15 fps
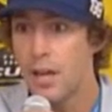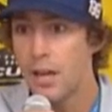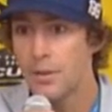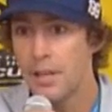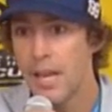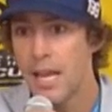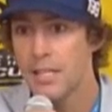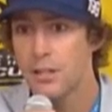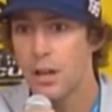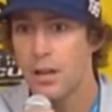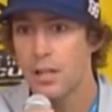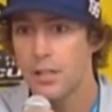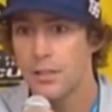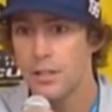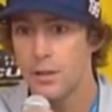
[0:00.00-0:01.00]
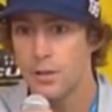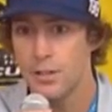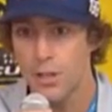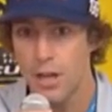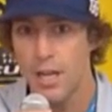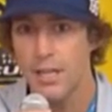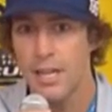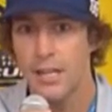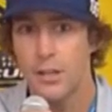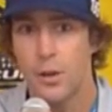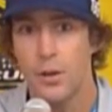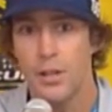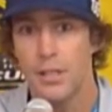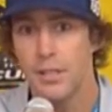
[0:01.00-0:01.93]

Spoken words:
on the NASCAR to, you know, start out Daytona.